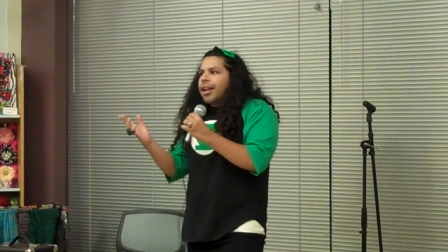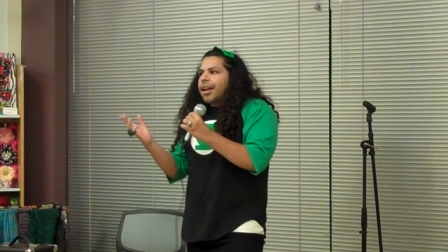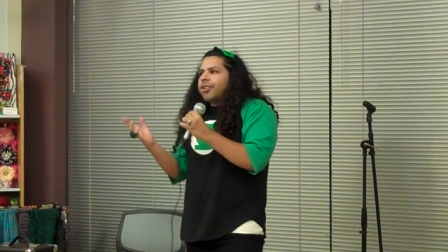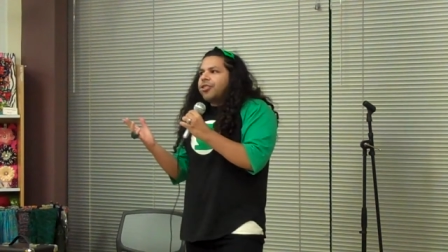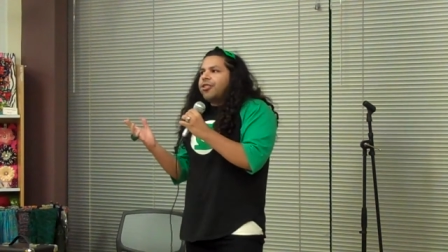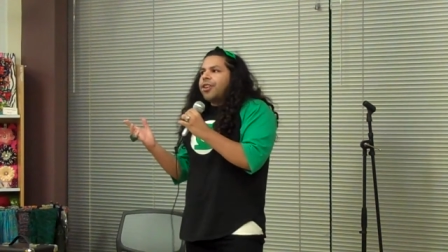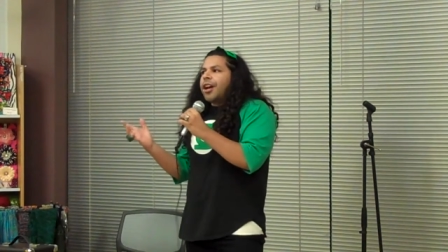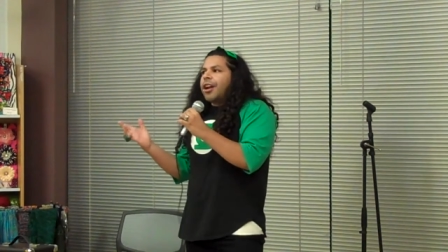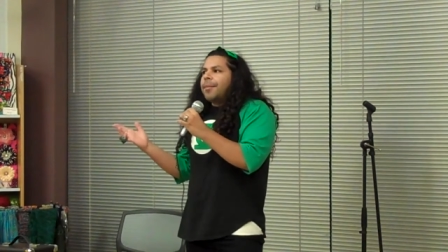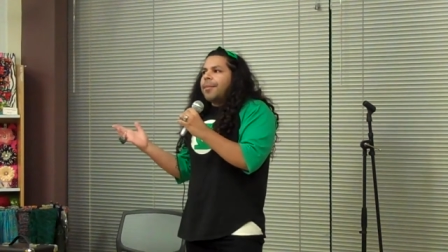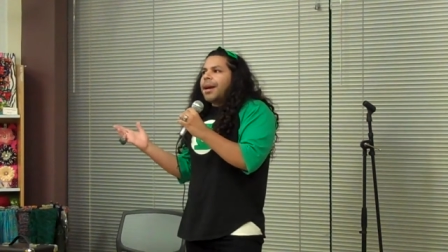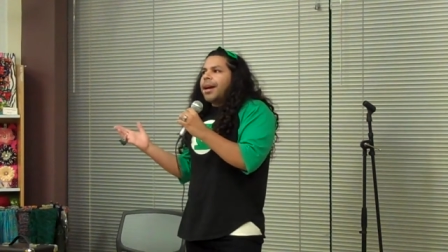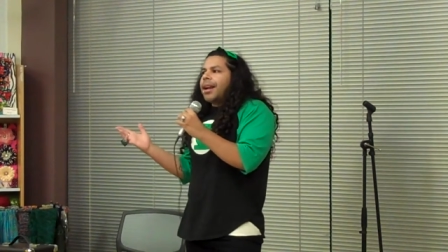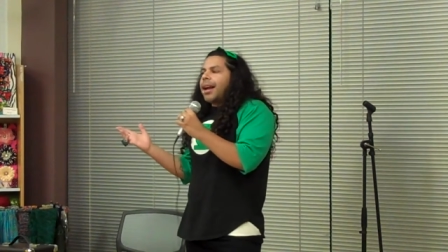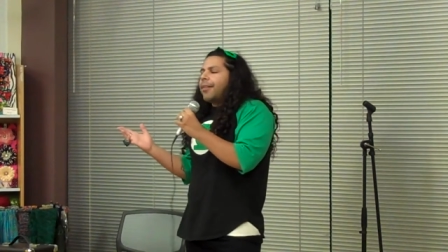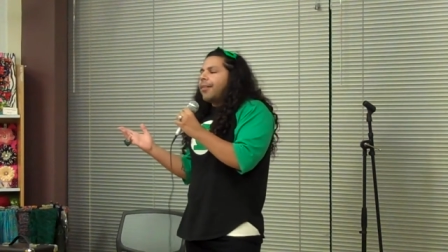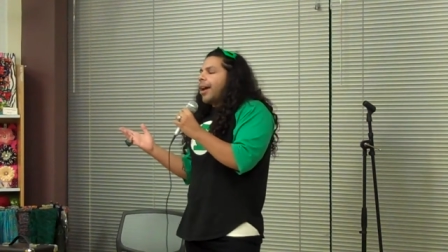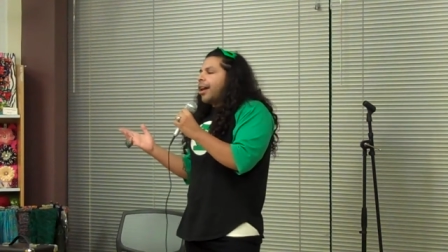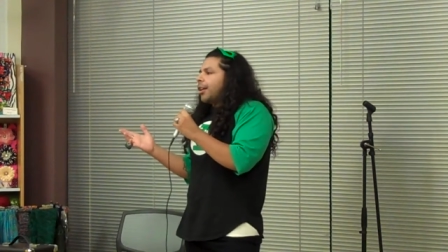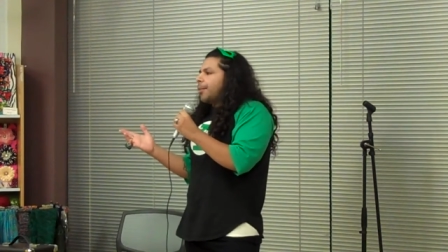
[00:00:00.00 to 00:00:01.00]
This gentleman,
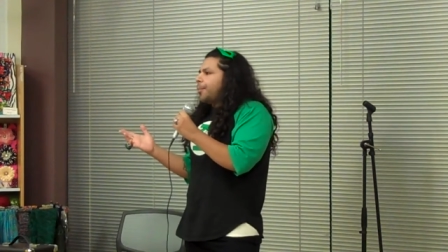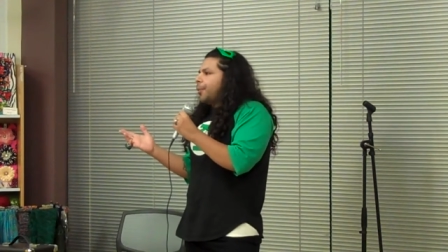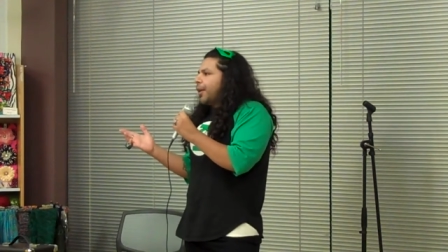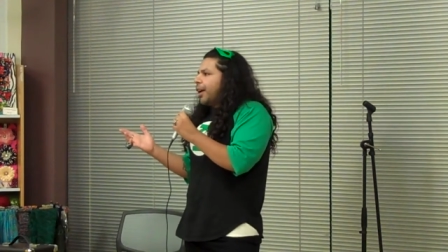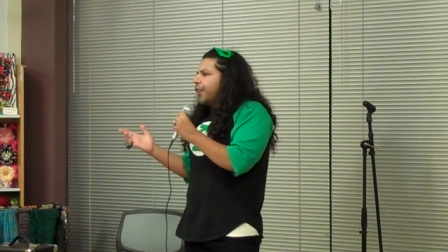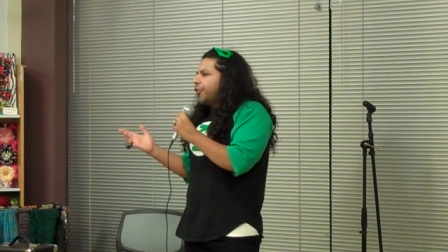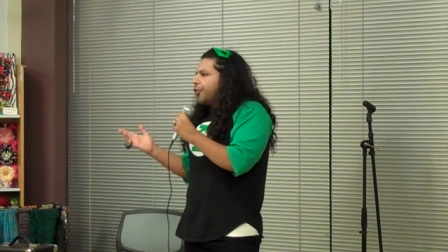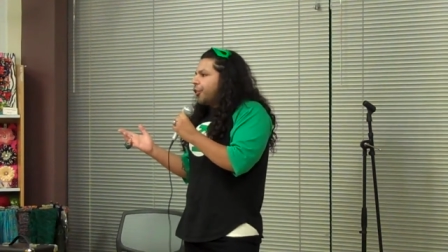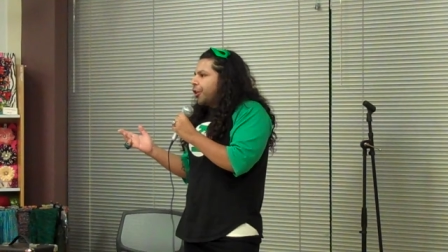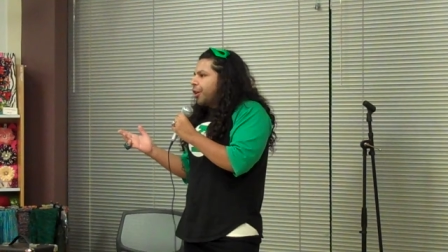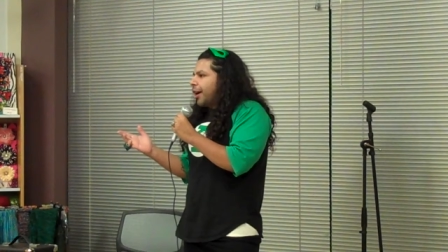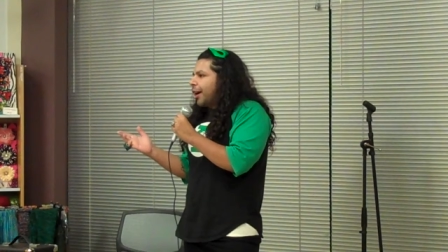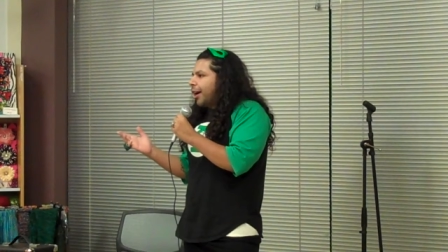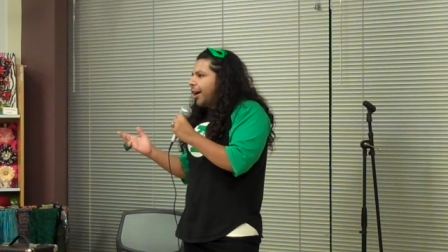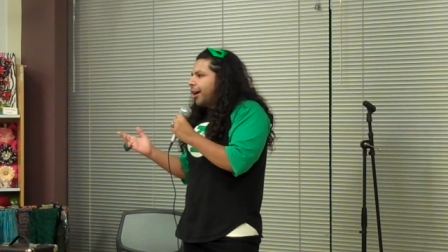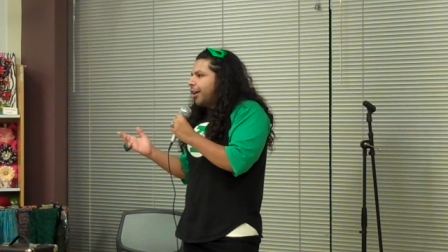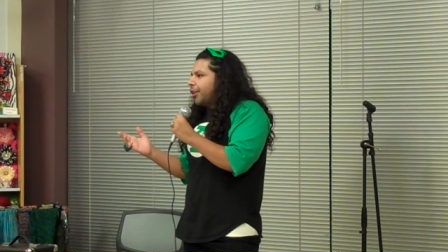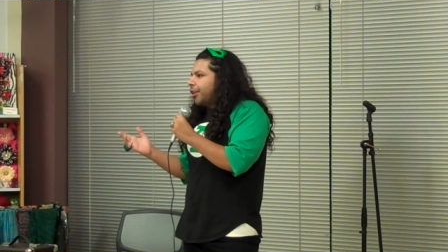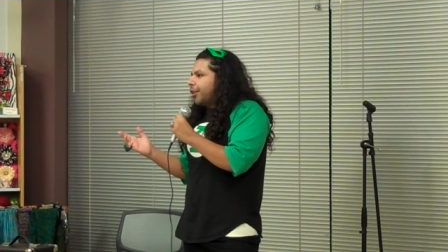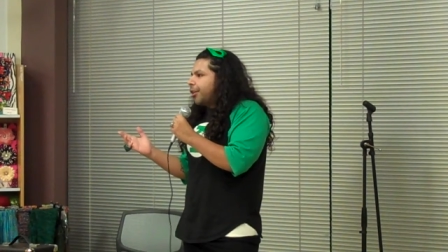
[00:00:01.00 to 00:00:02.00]
I've had the pleasure to
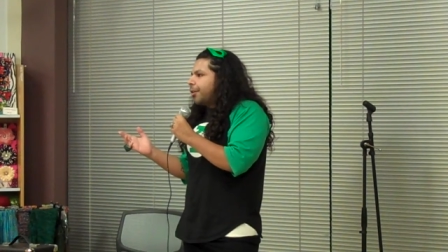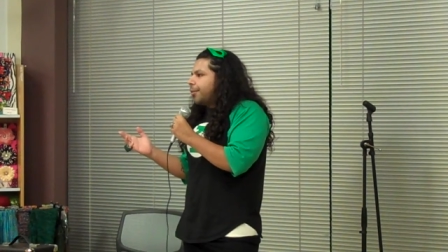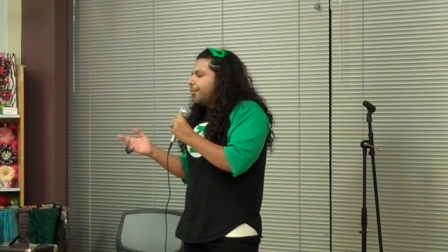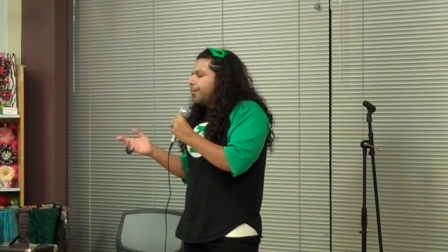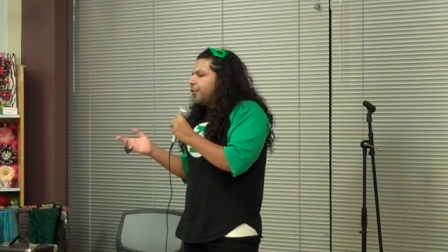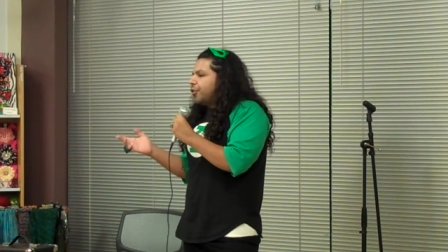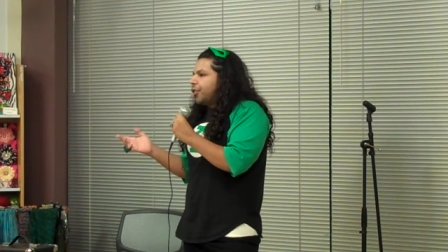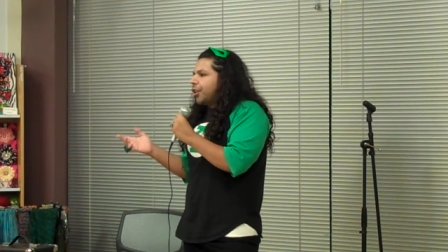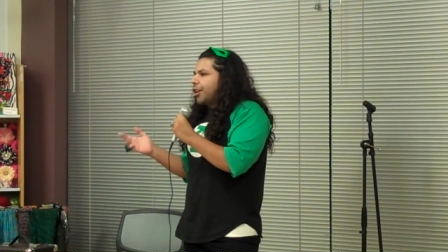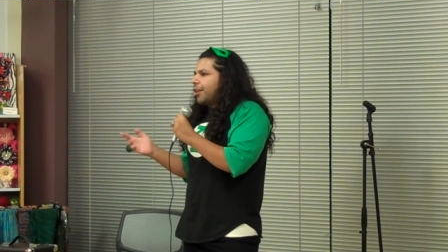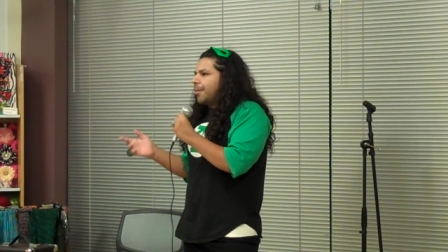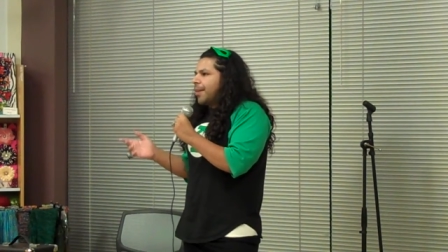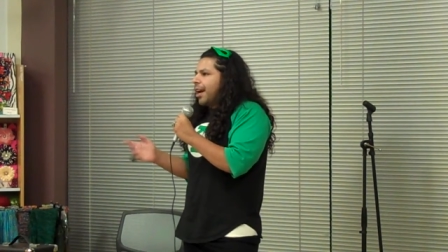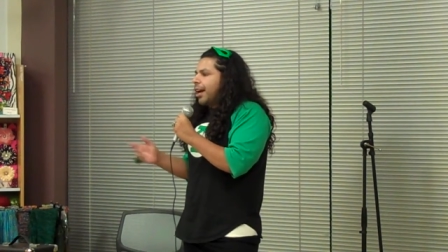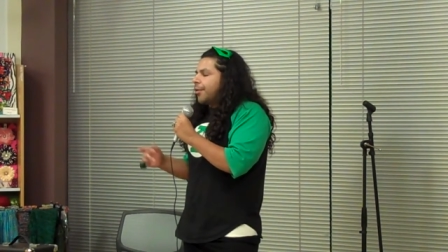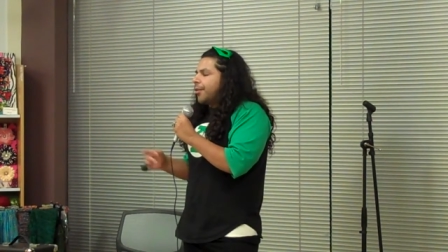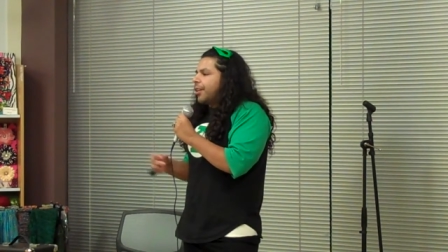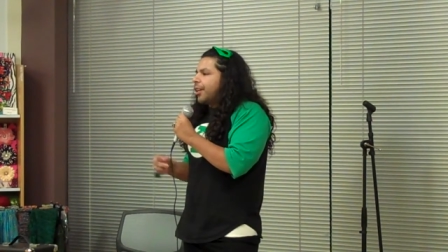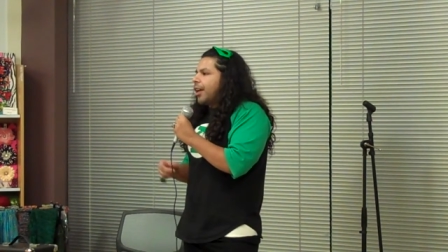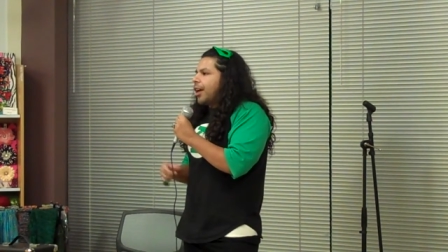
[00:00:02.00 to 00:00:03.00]
share the
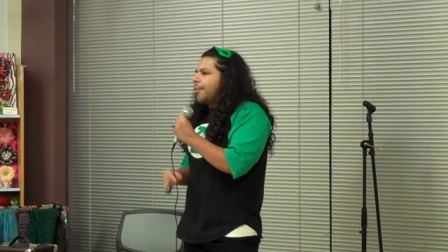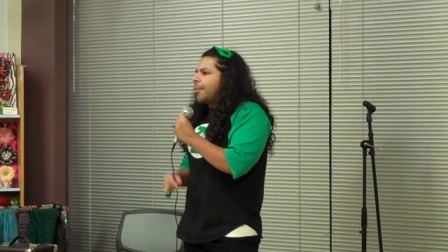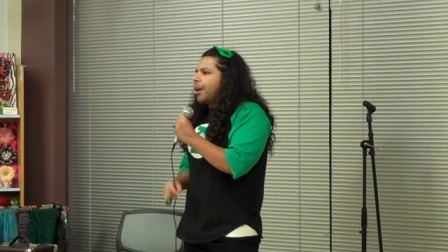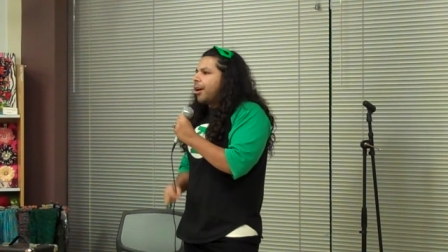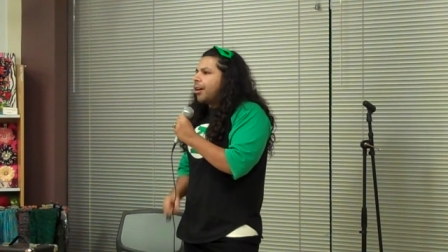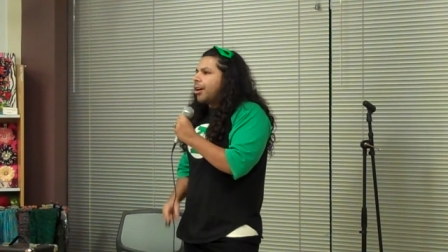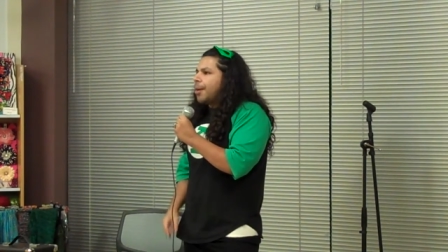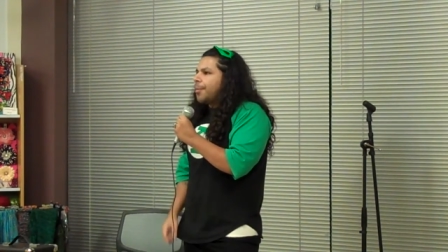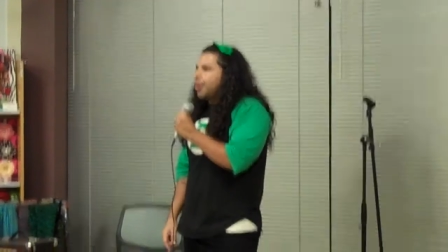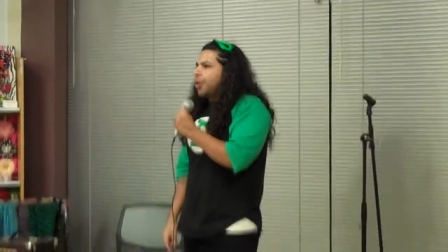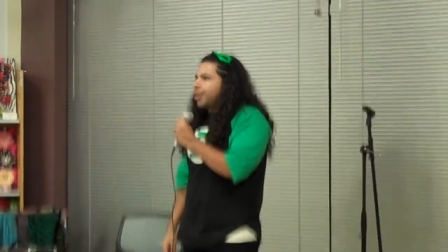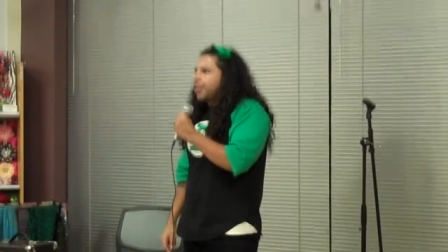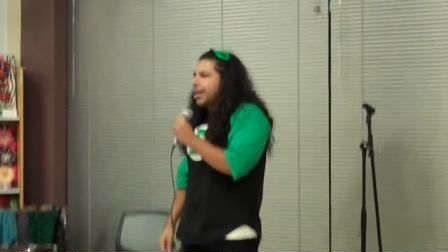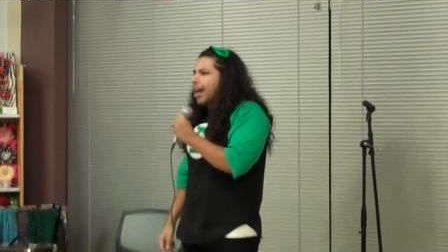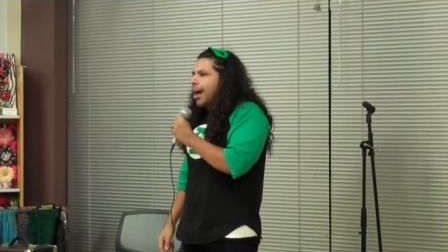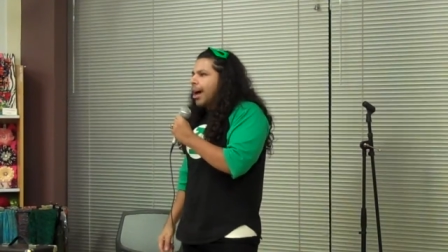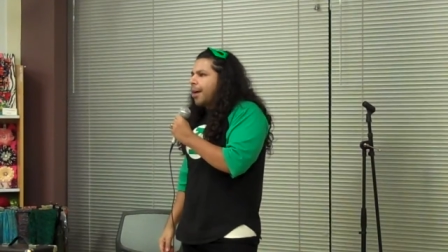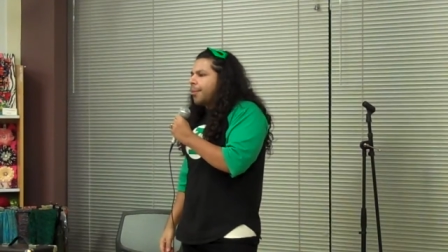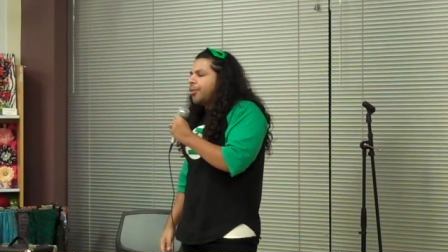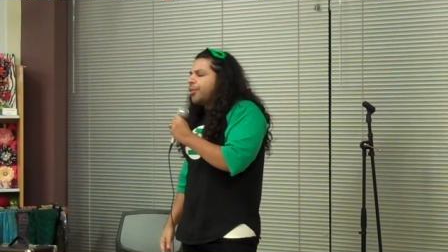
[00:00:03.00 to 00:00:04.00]
mic with him a couple of
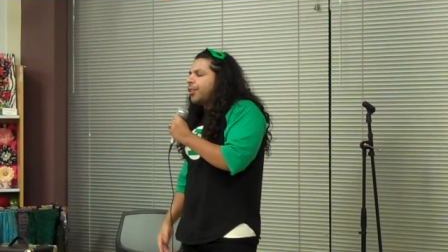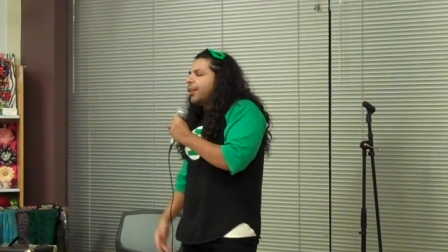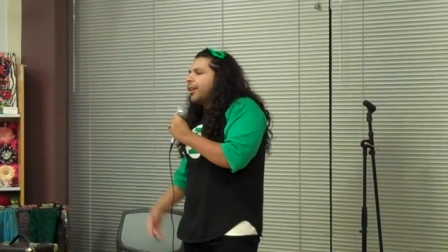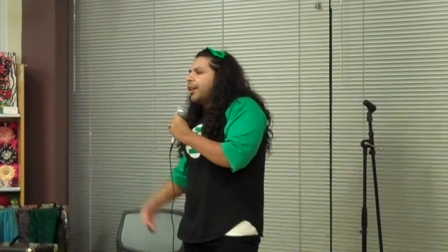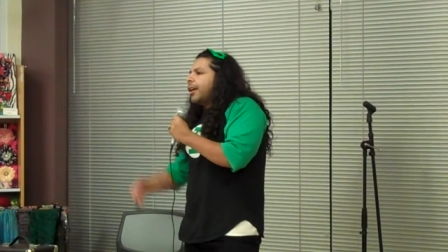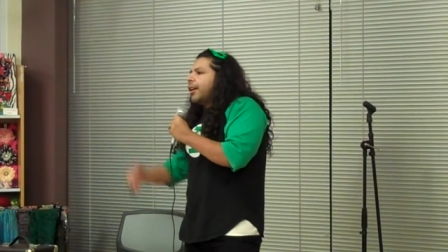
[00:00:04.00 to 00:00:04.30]
times.